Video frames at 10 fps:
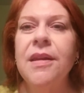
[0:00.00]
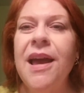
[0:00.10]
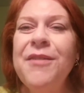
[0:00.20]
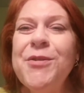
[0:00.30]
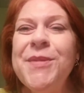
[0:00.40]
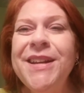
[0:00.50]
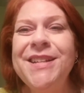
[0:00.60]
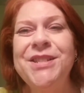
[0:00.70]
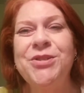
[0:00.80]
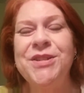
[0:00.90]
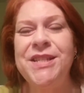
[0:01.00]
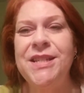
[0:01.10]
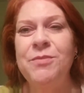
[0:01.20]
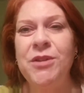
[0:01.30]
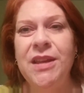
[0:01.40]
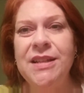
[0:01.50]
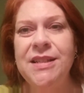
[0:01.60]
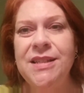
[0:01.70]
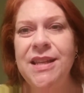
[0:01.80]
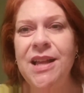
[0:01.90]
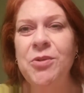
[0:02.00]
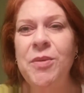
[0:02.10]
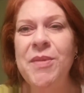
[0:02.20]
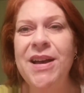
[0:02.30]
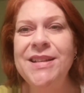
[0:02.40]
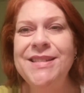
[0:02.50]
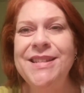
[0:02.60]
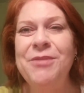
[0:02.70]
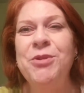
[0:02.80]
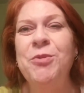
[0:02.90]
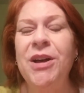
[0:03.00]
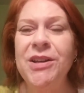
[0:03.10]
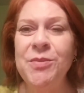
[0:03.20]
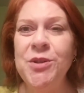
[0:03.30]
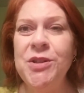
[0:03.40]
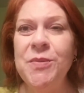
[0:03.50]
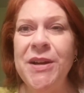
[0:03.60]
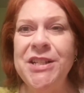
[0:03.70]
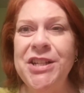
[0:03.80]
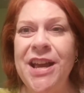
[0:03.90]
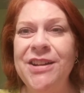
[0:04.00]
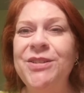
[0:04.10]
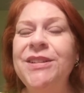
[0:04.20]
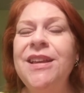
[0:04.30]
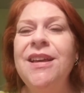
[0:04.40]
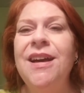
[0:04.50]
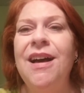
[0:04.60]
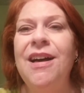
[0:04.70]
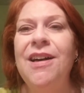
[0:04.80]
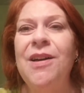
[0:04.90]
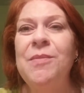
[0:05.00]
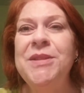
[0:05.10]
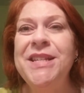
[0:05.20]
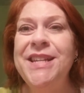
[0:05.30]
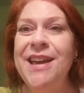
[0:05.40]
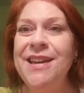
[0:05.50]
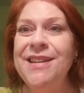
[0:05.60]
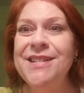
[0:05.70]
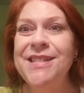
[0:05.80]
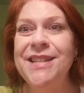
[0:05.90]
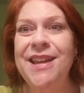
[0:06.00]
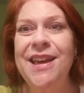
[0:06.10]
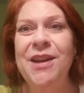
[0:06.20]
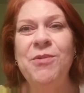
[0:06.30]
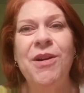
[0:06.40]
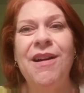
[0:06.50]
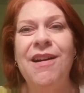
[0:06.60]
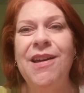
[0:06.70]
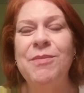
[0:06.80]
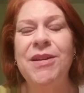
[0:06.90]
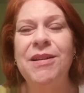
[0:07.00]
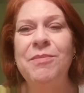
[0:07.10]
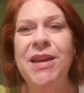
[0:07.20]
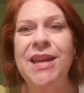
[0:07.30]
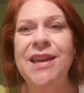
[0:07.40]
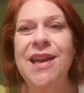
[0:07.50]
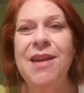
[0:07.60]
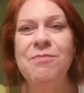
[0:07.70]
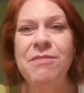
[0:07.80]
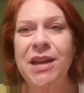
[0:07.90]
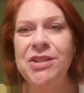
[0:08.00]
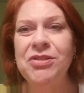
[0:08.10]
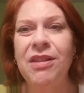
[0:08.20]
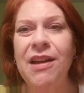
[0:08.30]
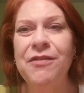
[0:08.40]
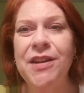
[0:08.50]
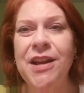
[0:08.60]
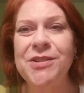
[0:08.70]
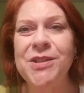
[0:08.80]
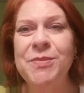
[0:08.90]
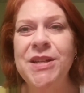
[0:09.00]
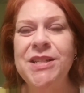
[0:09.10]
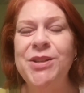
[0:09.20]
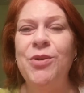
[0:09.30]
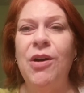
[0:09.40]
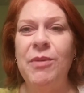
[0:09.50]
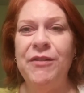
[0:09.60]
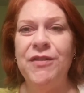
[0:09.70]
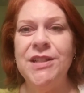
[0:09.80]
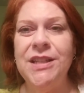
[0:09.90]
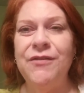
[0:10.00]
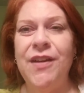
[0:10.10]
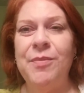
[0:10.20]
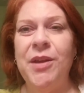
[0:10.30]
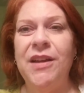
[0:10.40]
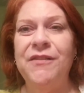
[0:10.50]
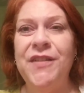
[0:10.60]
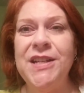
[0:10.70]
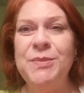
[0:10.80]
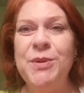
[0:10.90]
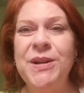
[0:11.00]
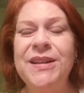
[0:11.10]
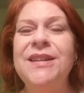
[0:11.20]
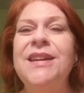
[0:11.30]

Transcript: Hi everybody, it's Kristen with Sauceda Plastics Q A, and I want to welcome you to my channel. Today is the day where I am making a major life announcement to all my friends and family on Facebook.